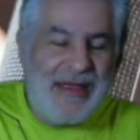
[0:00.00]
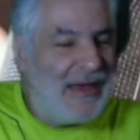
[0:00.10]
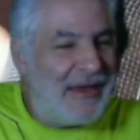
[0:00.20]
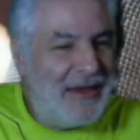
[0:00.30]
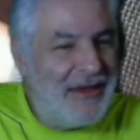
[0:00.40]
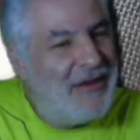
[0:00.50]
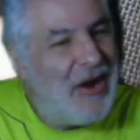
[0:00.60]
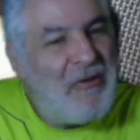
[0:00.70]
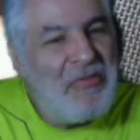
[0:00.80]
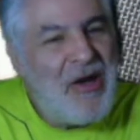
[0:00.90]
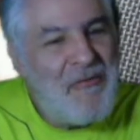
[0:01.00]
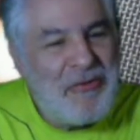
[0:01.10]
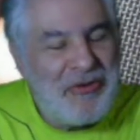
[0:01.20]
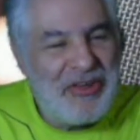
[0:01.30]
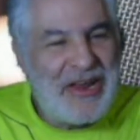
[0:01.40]
you don't know if
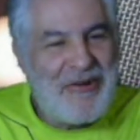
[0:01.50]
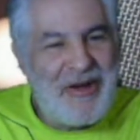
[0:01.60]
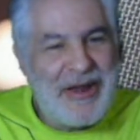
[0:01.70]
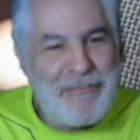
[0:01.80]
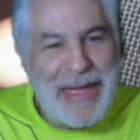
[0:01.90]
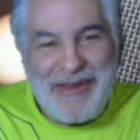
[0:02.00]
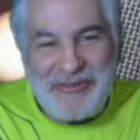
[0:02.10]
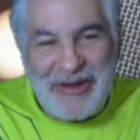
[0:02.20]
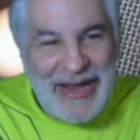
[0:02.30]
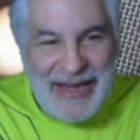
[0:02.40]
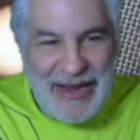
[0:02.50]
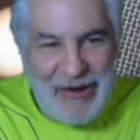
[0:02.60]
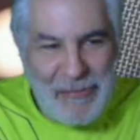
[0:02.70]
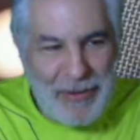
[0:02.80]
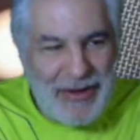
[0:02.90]
you're sitting on a major hit
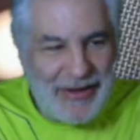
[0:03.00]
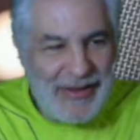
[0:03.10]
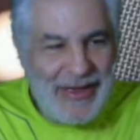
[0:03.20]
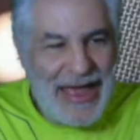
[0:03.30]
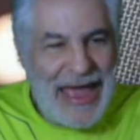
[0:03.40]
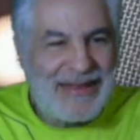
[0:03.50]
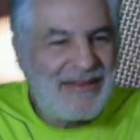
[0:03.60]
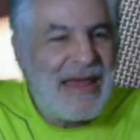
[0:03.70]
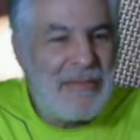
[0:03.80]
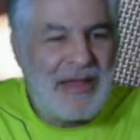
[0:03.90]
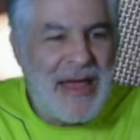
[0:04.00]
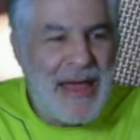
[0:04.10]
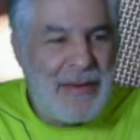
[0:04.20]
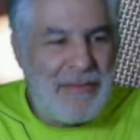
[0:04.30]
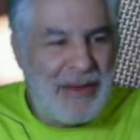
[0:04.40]
here, but at the same
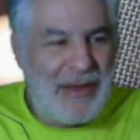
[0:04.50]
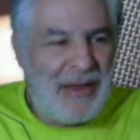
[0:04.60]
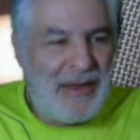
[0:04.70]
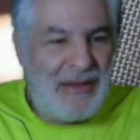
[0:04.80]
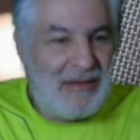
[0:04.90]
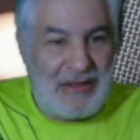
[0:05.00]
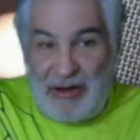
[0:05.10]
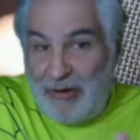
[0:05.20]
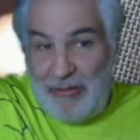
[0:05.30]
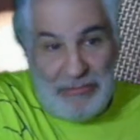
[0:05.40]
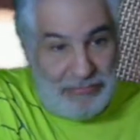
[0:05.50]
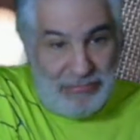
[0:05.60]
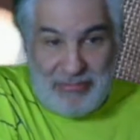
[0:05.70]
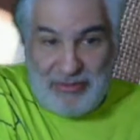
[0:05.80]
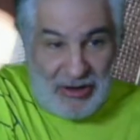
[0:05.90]
time,
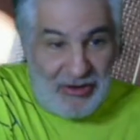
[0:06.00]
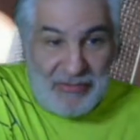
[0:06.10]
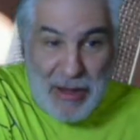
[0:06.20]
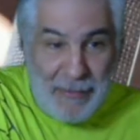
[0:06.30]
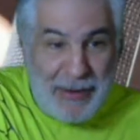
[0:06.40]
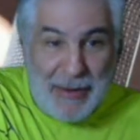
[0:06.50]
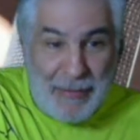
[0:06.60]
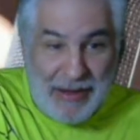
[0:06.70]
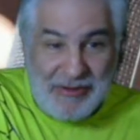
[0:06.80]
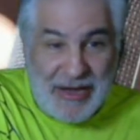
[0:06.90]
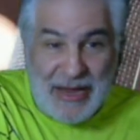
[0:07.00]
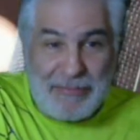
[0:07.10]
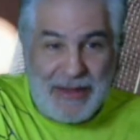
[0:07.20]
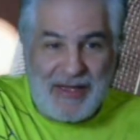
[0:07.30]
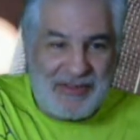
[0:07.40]
theirs might be a major hit
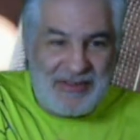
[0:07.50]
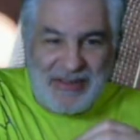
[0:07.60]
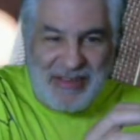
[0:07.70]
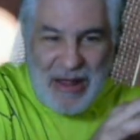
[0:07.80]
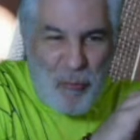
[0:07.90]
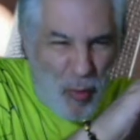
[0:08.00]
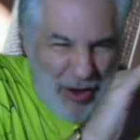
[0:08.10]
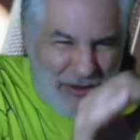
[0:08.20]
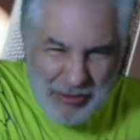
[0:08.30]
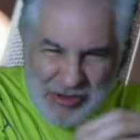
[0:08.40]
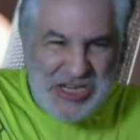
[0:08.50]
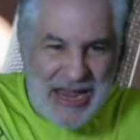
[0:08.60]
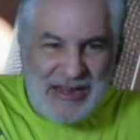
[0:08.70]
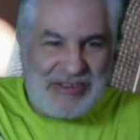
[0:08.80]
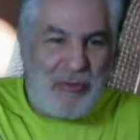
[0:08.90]
because it's just that one little
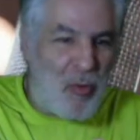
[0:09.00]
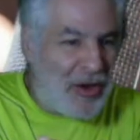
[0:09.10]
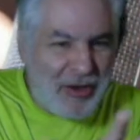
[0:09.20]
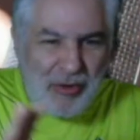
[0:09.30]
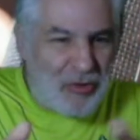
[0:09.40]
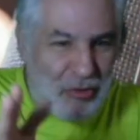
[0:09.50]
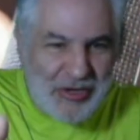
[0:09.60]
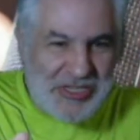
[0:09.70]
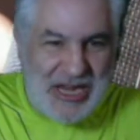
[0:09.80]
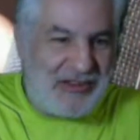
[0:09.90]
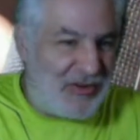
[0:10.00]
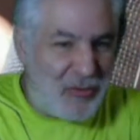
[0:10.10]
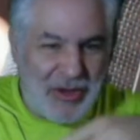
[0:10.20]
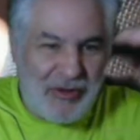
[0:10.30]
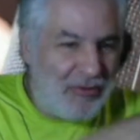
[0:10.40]
change, that one little chord change, that
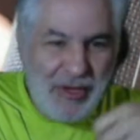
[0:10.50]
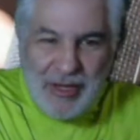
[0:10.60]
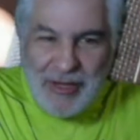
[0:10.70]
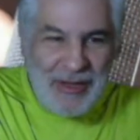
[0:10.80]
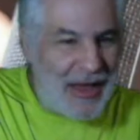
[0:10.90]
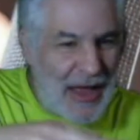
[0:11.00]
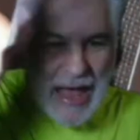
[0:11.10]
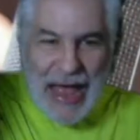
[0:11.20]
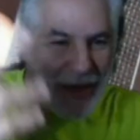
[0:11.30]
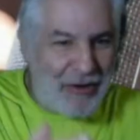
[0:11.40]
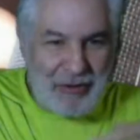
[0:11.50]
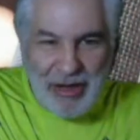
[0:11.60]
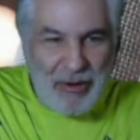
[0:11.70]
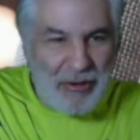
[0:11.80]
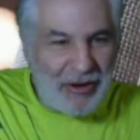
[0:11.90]
one little higher or
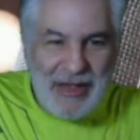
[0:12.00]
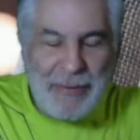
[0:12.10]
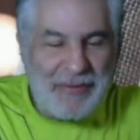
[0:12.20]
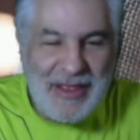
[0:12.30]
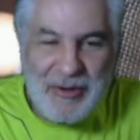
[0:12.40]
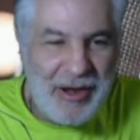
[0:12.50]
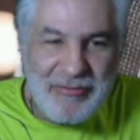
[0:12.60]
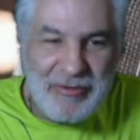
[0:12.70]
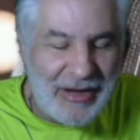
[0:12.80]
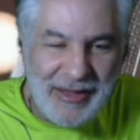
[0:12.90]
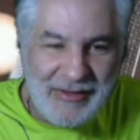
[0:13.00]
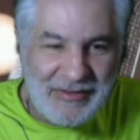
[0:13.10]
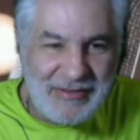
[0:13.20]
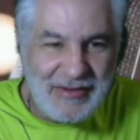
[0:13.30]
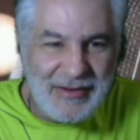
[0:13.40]
lower type of thing, whatever it is,